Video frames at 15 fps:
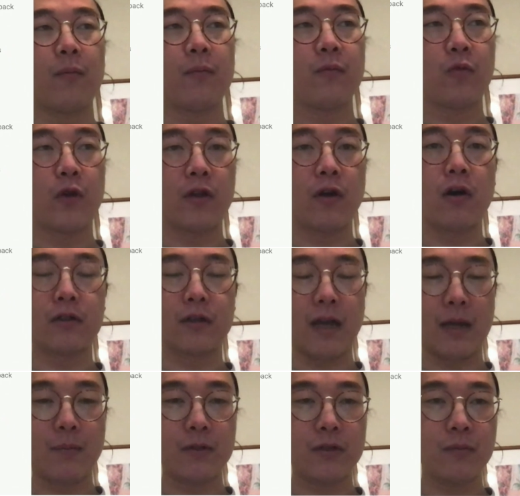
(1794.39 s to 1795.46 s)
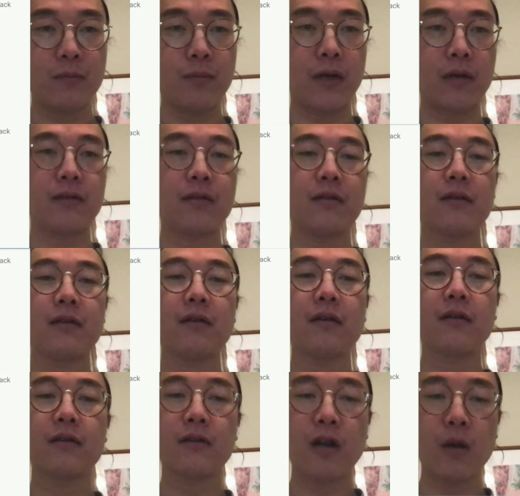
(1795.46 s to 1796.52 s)
with all types, but
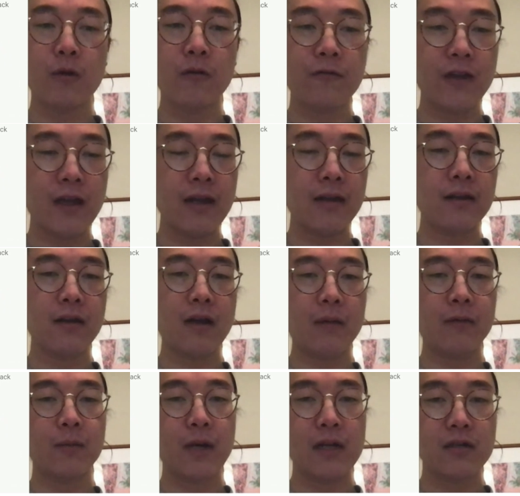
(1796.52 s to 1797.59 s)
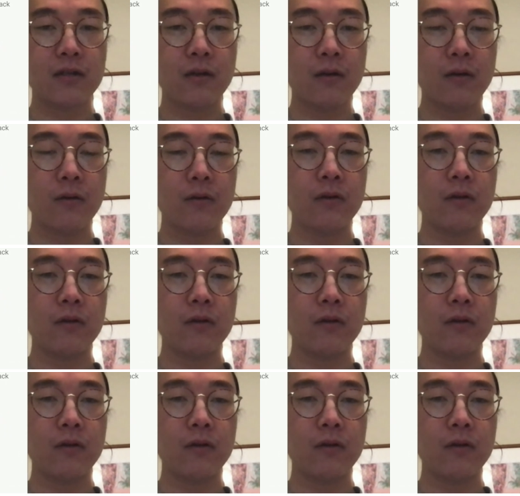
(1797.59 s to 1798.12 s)
TurboFan optimized code